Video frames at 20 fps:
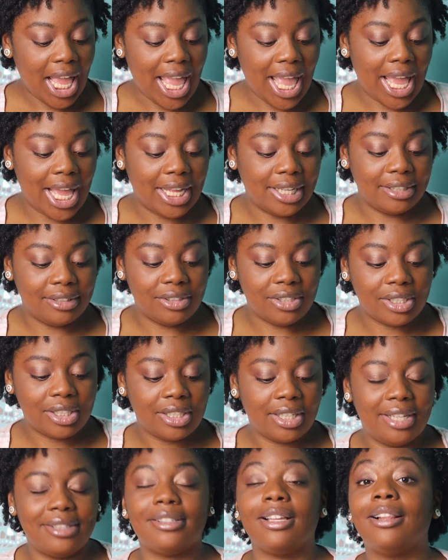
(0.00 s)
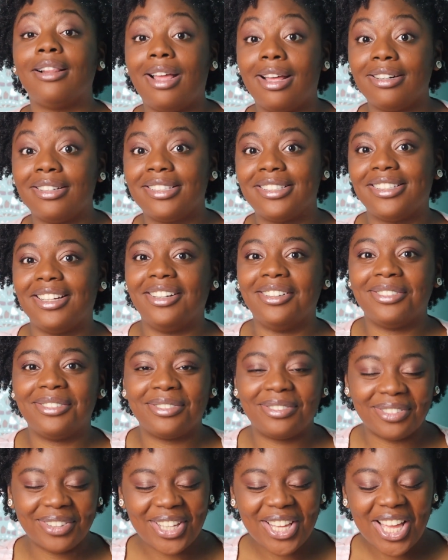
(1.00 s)
and it's a lot of
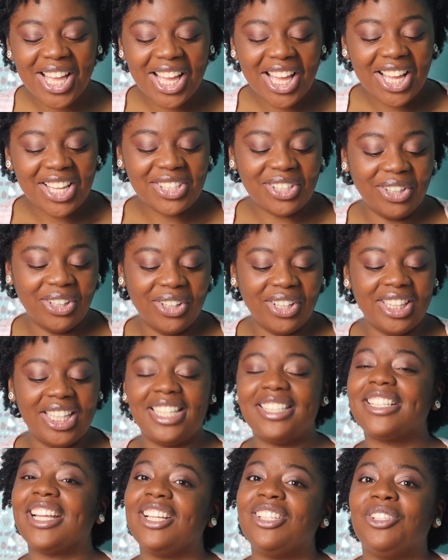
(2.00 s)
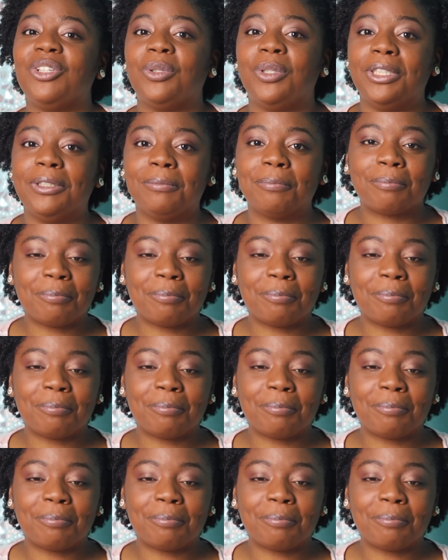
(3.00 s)
stuff. So let's get to it.